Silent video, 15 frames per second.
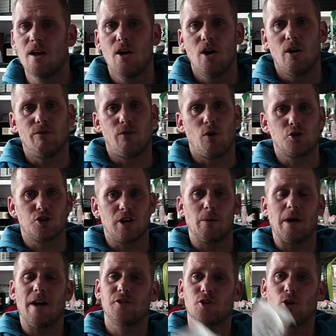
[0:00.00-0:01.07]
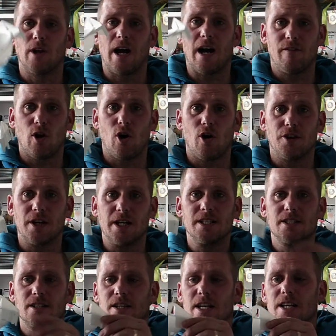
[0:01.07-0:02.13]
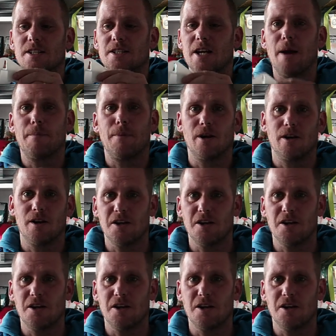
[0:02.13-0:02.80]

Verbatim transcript: unfortunately we have sold out of a lot of these these type and